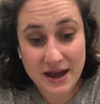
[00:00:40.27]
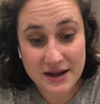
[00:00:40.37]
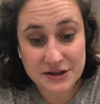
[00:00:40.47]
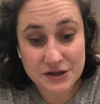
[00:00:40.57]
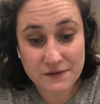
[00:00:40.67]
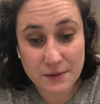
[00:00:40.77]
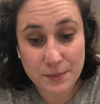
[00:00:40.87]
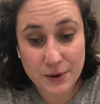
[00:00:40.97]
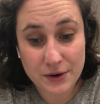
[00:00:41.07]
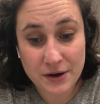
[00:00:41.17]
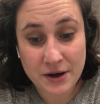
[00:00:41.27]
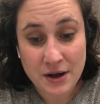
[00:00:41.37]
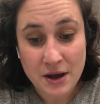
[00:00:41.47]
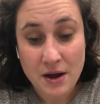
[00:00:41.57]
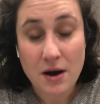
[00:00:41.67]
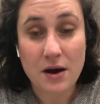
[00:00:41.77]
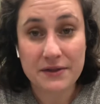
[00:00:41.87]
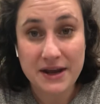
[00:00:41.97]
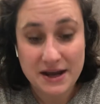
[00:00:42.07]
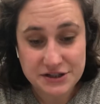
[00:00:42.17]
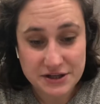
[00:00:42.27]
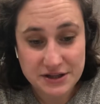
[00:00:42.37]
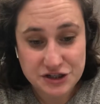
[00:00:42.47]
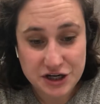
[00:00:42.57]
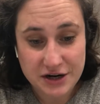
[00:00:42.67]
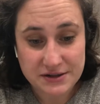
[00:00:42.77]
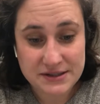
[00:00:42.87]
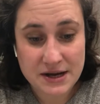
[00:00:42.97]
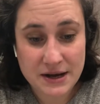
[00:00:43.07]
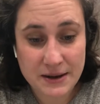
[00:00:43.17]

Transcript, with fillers: edge of the book on the edge of the chairs.